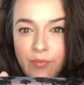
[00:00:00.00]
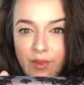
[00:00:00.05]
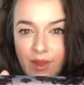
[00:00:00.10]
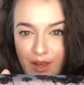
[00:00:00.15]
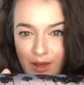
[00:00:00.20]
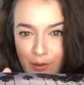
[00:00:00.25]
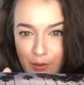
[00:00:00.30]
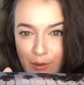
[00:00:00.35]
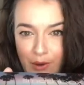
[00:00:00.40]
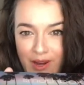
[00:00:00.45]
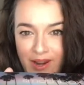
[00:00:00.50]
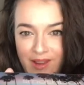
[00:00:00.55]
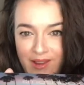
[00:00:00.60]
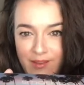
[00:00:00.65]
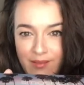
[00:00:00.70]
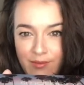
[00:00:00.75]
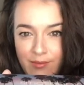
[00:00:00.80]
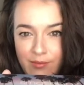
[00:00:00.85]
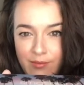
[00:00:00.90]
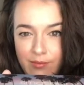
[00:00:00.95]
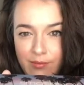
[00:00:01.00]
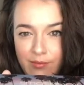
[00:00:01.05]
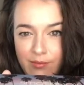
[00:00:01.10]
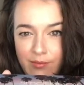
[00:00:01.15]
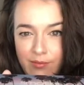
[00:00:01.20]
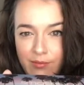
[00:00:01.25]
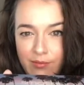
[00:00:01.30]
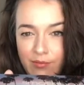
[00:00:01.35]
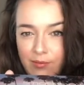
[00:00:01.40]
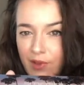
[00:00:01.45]
you ready?
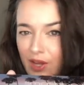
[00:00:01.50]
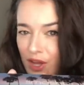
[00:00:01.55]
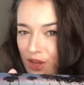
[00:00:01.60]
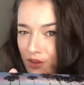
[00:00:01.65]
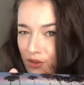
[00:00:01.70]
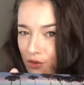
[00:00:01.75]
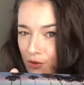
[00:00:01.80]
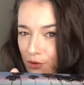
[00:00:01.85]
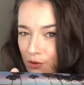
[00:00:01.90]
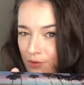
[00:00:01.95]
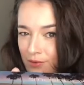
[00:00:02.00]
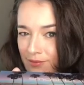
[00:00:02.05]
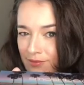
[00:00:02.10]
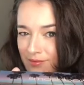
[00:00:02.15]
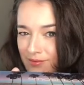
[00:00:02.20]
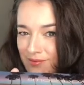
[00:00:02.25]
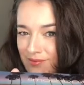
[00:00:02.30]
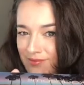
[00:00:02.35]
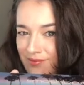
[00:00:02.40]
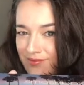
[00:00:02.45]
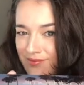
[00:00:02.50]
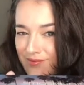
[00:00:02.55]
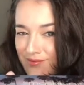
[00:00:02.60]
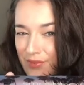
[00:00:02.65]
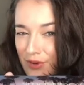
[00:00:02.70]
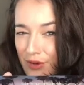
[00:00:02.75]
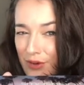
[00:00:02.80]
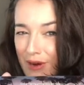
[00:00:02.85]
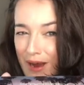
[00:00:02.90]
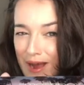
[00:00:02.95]
Are you sure?
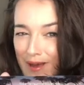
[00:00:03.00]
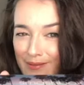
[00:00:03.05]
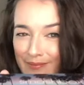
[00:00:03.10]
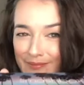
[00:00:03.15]
All right.